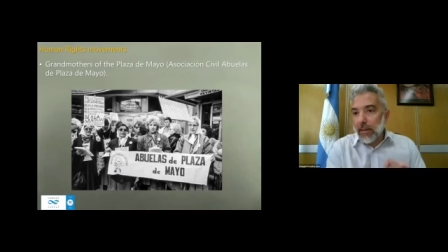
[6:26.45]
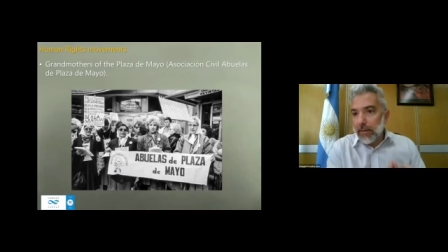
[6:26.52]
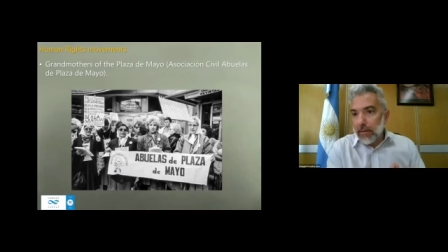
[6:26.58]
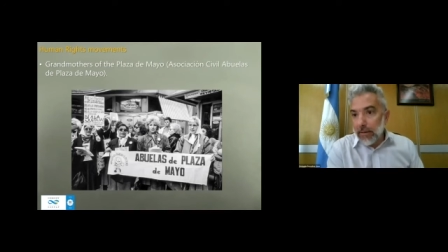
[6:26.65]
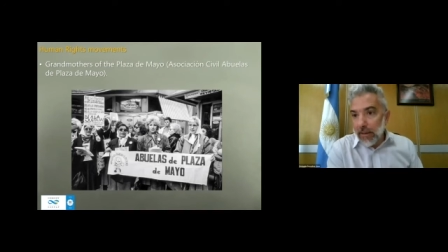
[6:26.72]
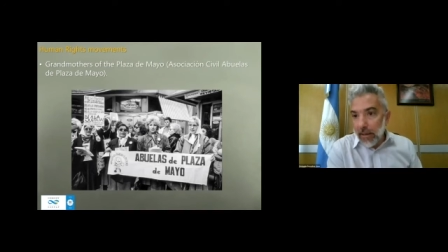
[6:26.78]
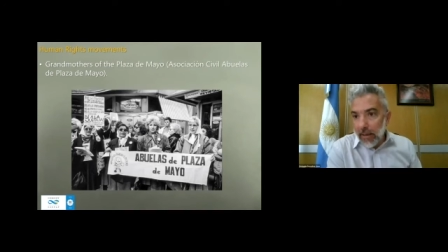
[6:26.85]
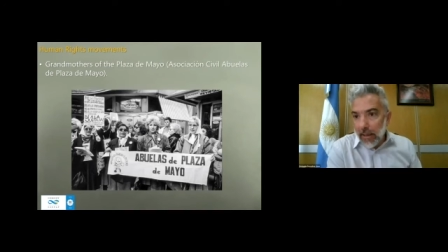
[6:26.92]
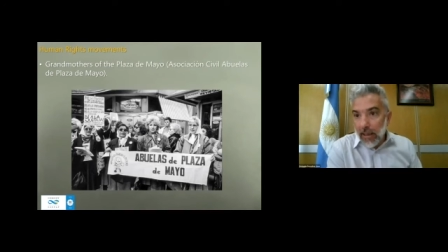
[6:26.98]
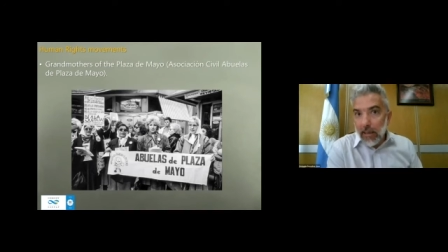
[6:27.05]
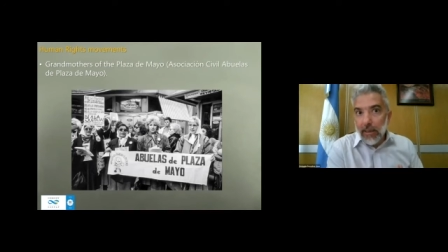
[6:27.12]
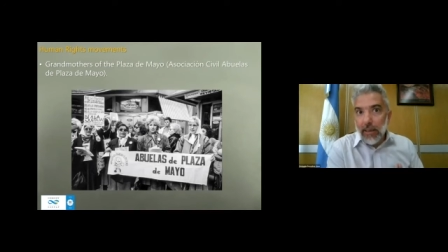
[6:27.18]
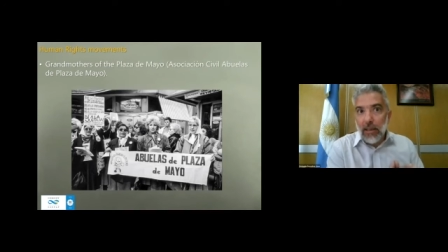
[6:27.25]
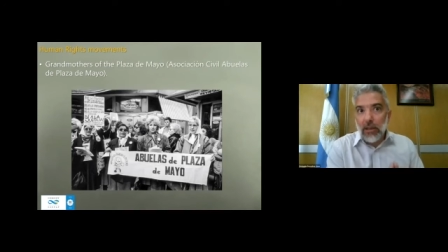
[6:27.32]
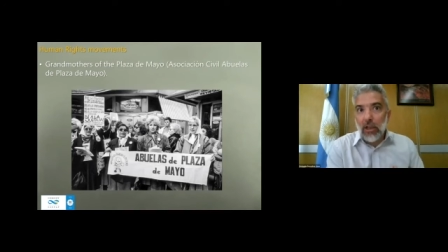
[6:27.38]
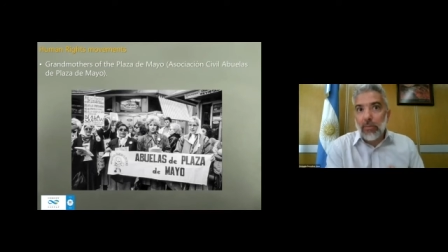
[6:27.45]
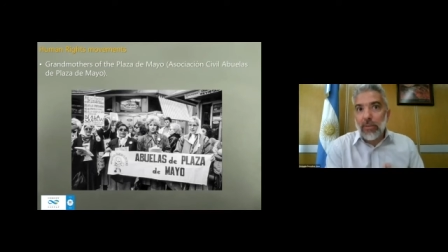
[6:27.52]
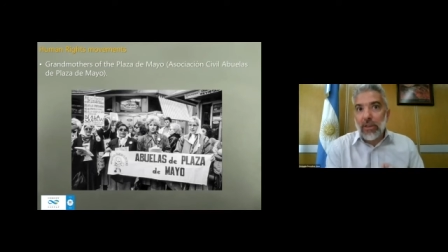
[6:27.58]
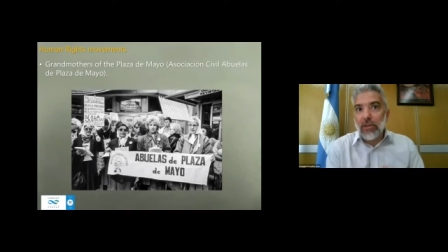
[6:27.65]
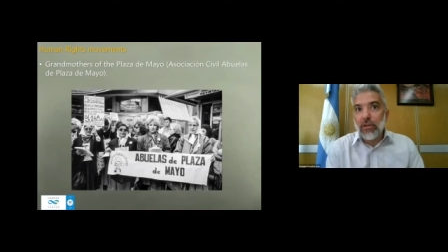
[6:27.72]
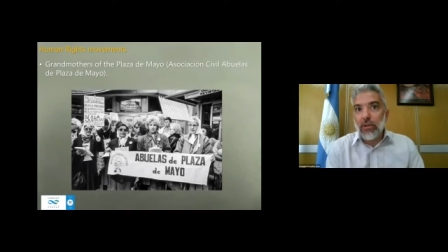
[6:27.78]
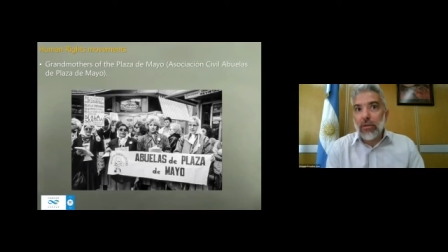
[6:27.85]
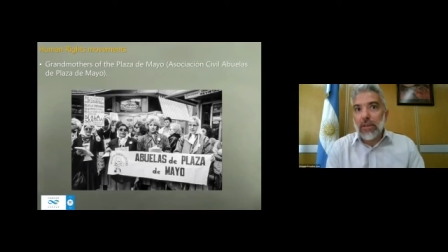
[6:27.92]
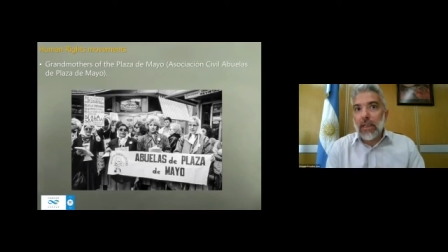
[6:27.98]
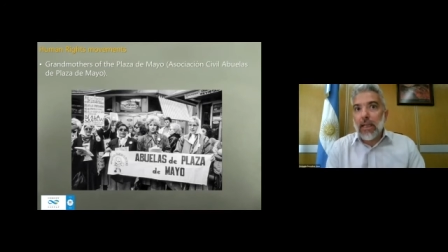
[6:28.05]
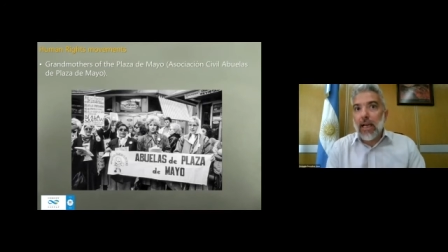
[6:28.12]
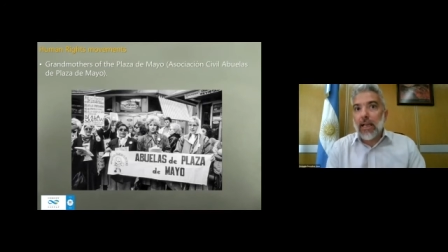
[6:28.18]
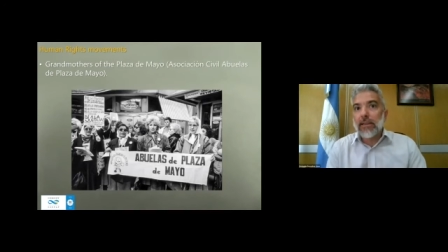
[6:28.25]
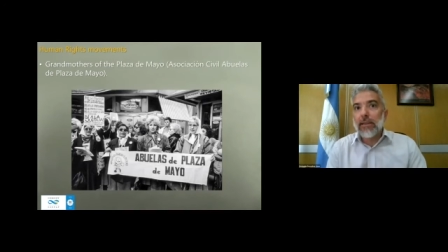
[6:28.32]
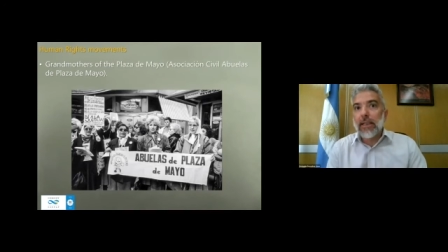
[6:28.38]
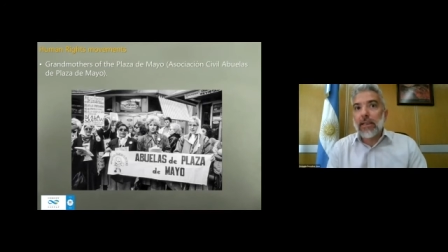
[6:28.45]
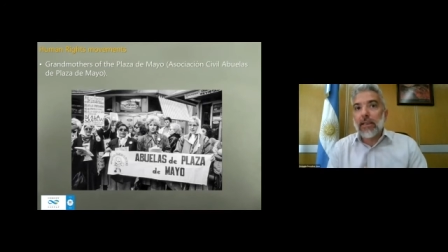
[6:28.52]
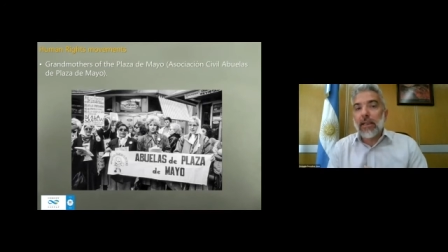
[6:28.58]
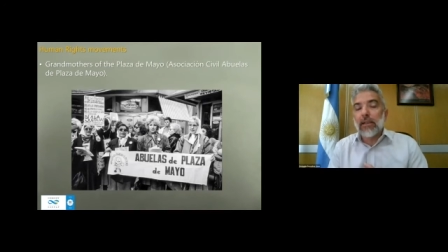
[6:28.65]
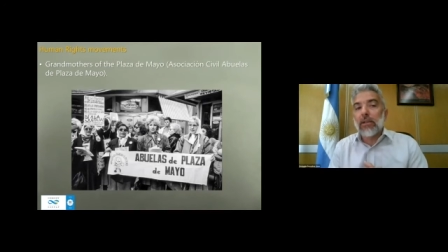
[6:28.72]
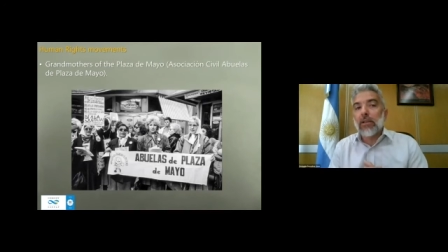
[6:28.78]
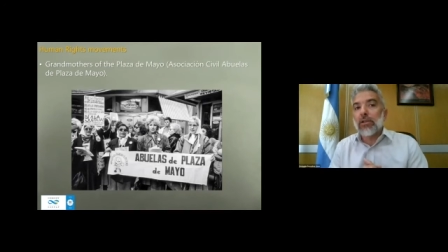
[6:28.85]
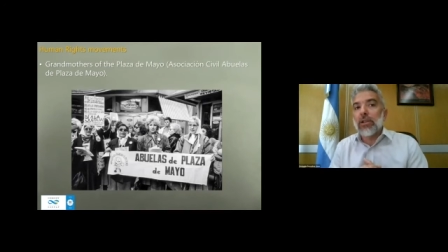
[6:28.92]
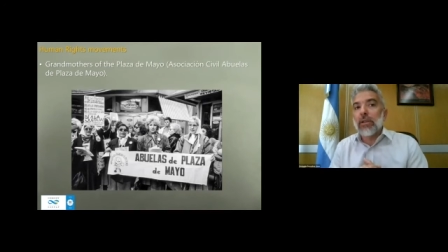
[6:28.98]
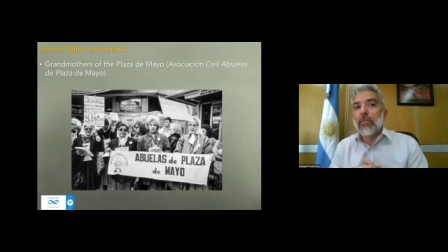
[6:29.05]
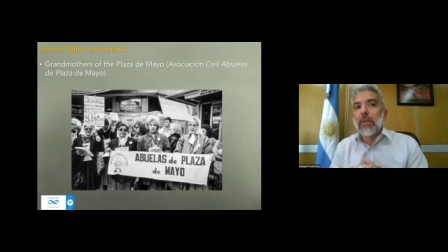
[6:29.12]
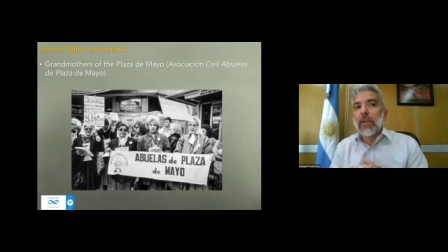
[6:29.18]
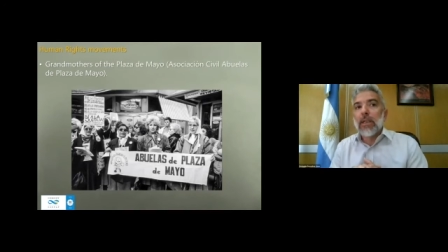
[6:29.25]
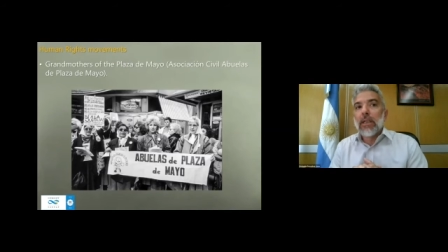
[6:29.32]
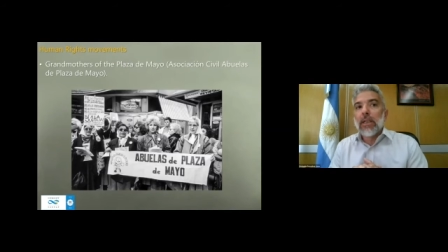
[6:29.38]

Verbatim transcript: and illegally adopted during the last dictatorship.